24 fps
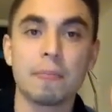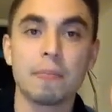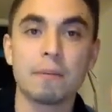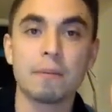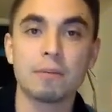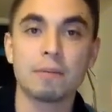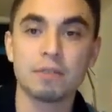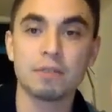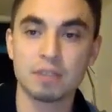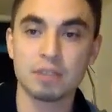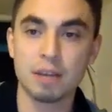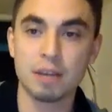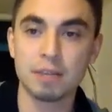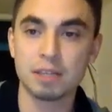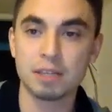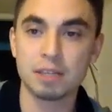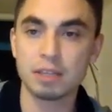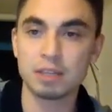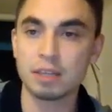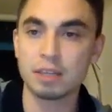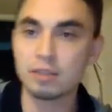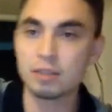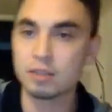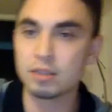Does that make
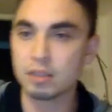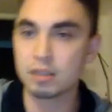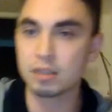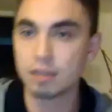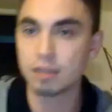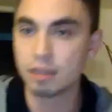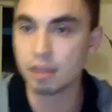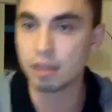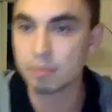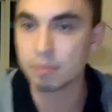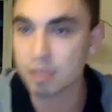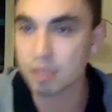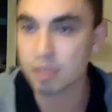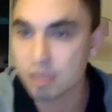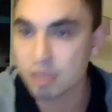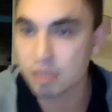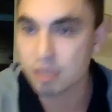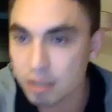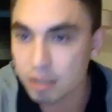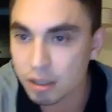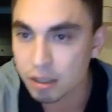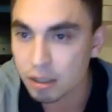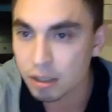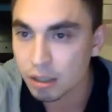sense? Let me
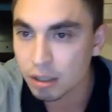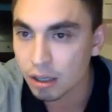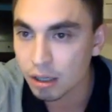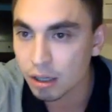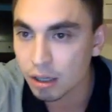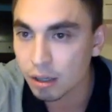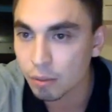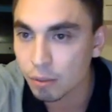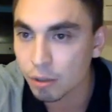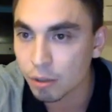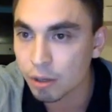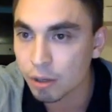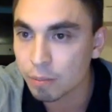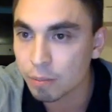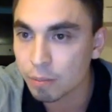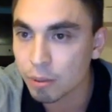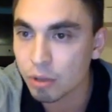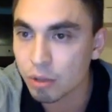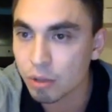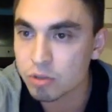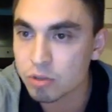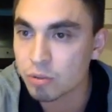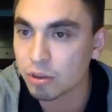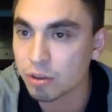see what
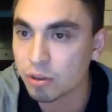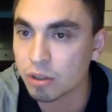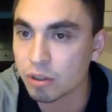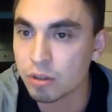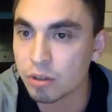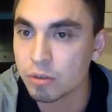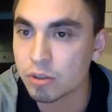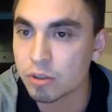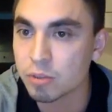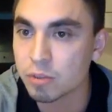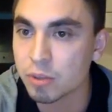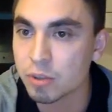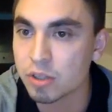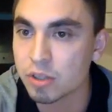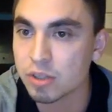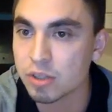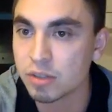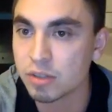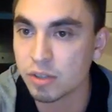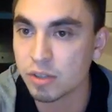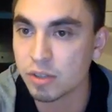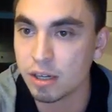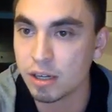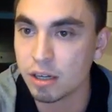approach with the newest
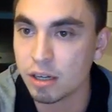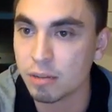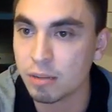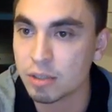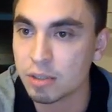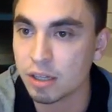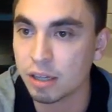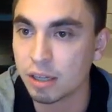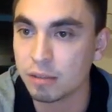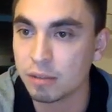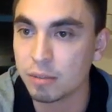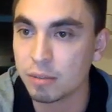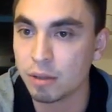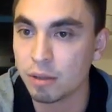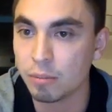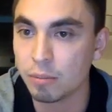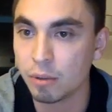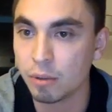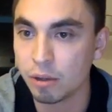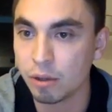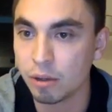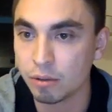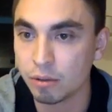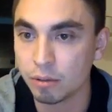person signing up to get them in the
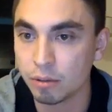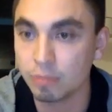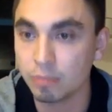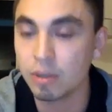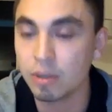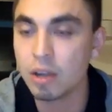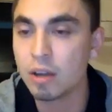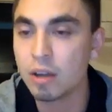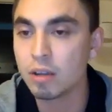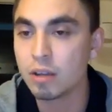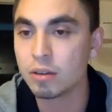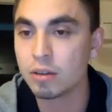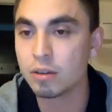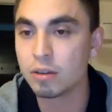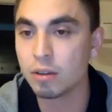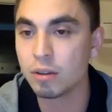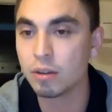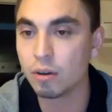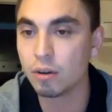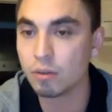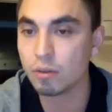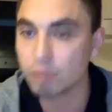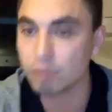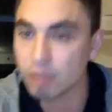boiling
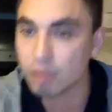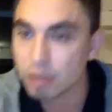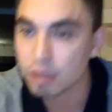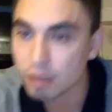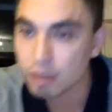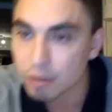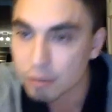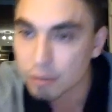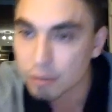room.